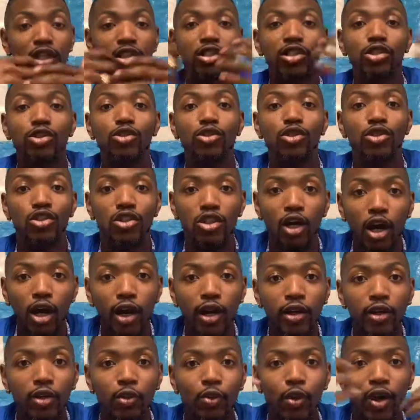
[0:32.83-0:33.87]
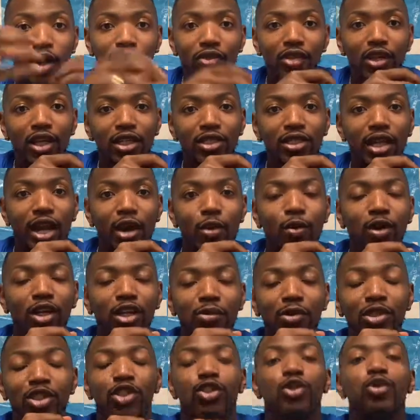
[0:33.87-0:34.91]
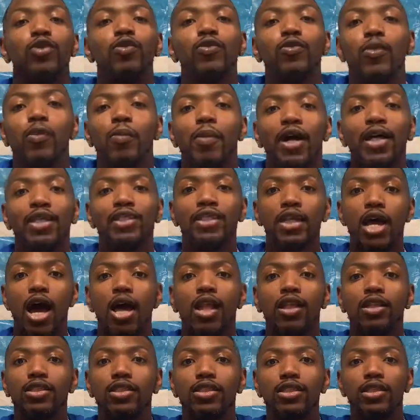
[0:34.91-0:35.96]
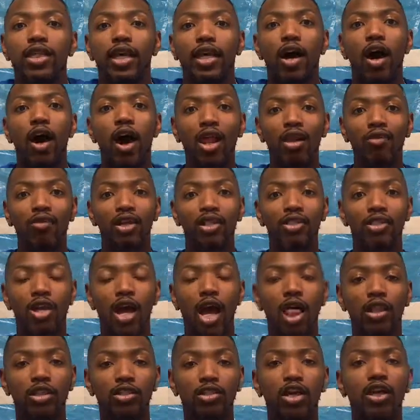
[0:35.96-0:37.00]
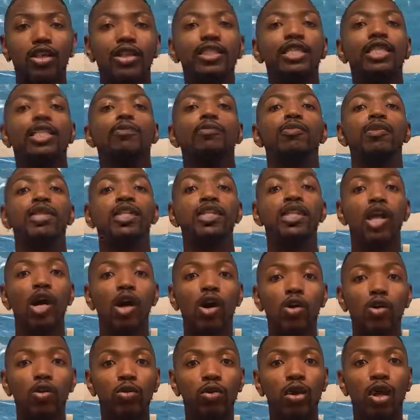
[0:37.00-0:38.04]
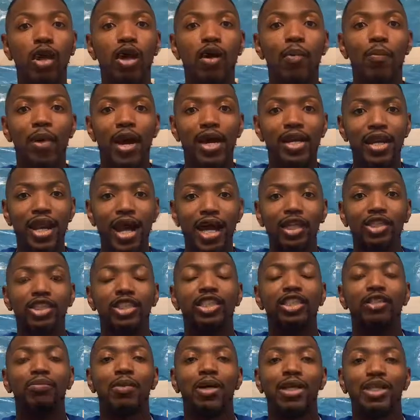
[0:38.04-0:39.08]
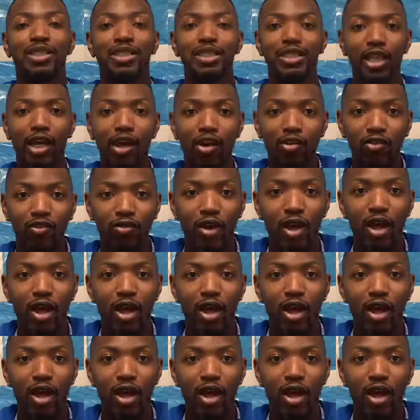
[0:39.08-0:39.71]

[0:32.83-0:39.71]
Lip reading: To start, one of the things that I want to be true for my scholars is that all of our scholars are deeply known by not just myself,